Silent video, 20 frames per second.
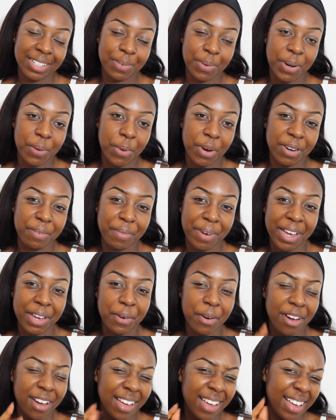to 21,
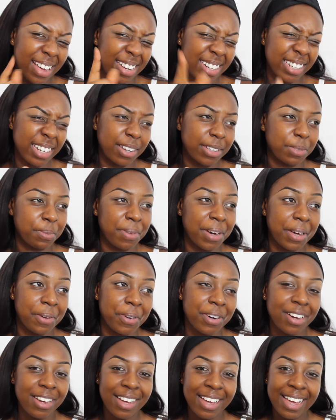Maiwa. Shout out to
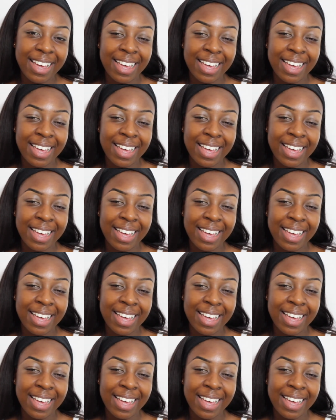Maiwa.